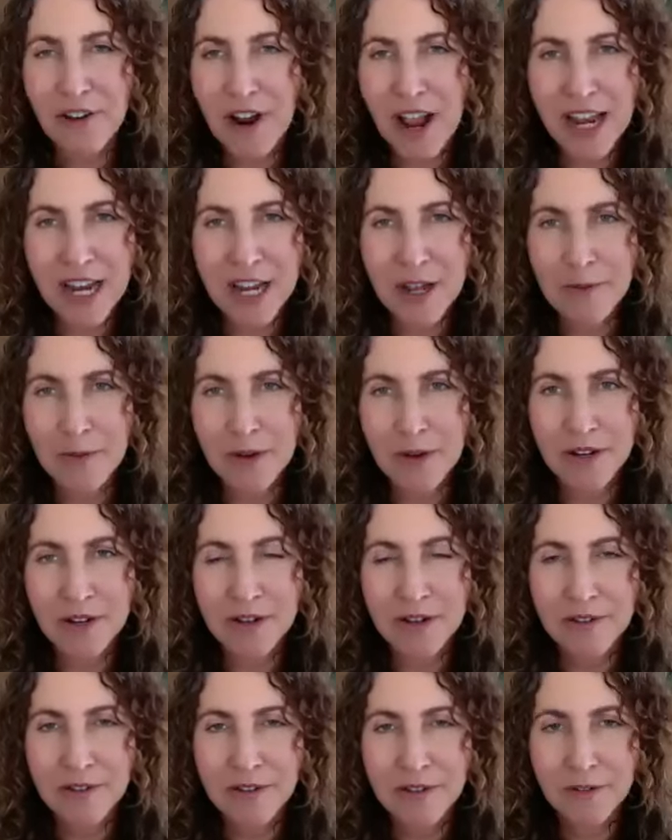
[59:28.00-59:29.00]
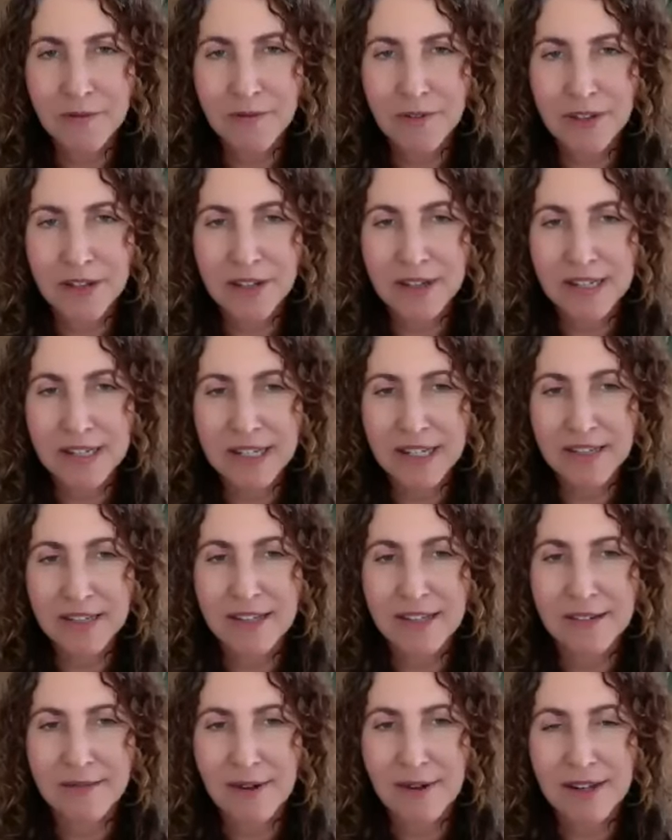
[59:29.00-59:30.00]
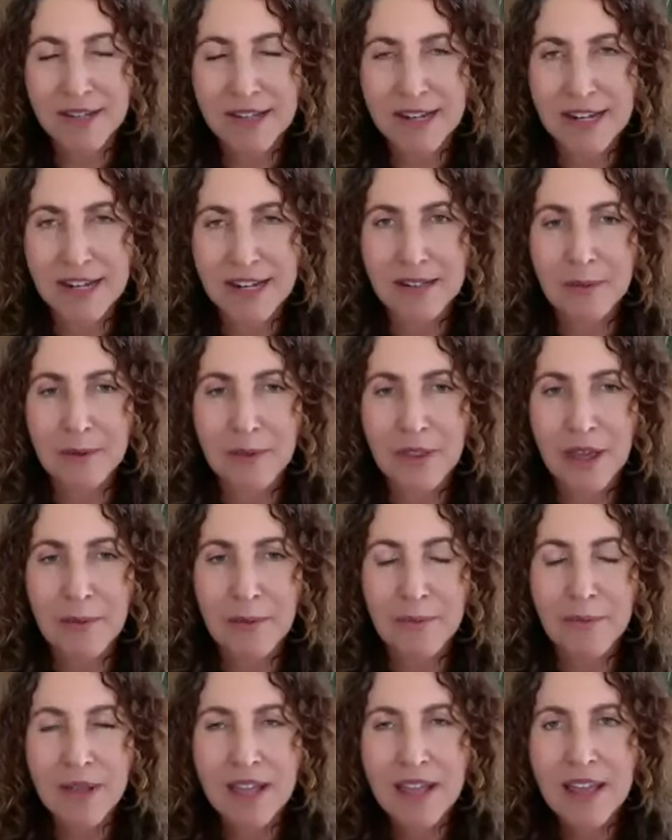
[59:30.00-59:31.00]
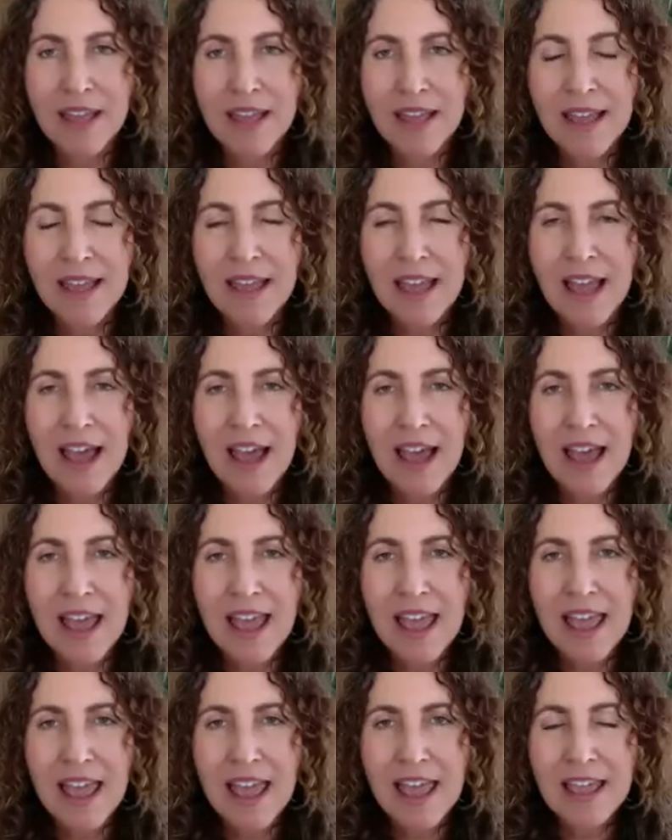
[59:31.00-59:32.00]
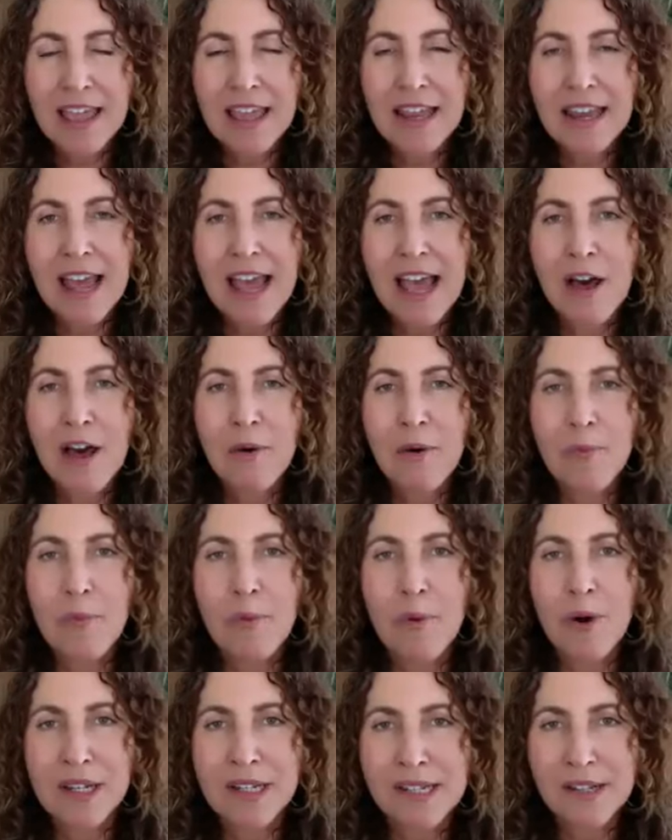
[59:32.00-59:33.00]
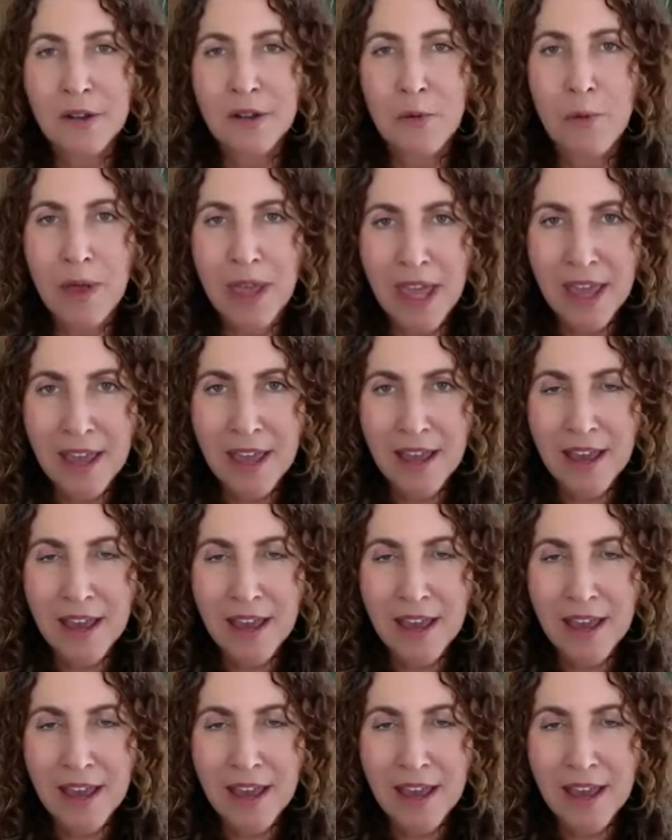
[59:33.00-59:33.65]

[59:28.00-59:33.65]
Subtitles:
for anyone who feels that this resonates with them. It can help once a week